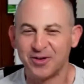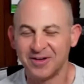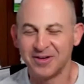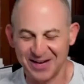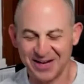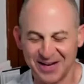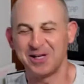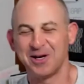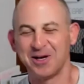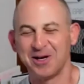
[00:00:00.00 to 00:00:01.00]
Never really know
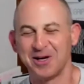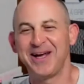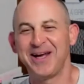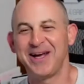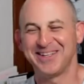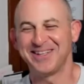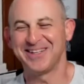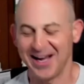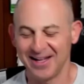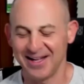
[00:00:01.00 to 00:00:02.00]
who makes it till the end.